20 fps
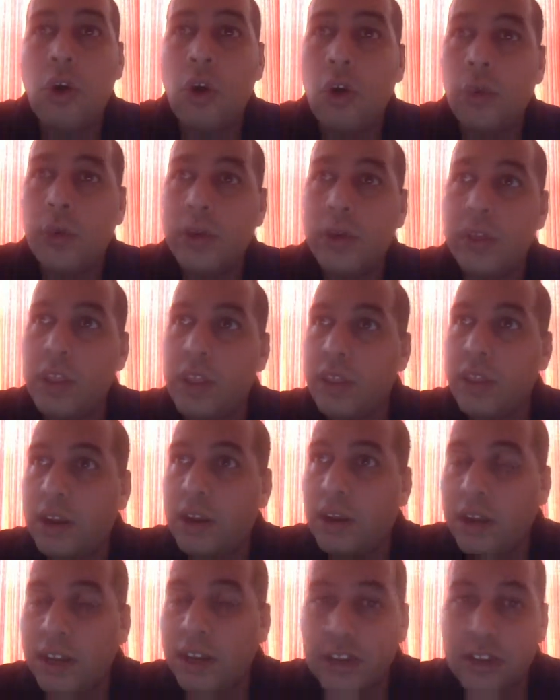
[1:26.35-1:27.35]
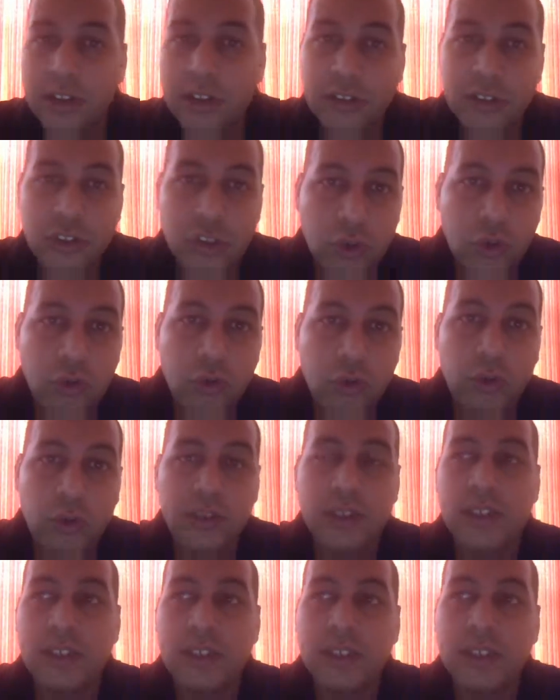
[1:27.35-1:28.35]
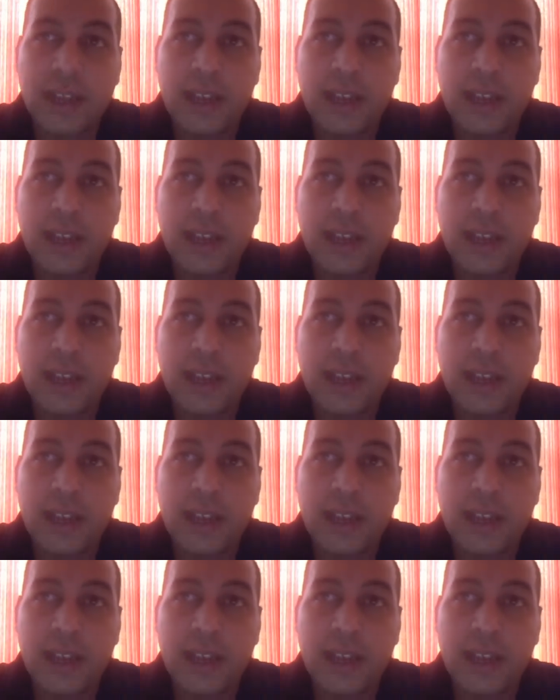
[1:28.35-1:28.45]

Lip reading: or whether they're cleaning the school, it does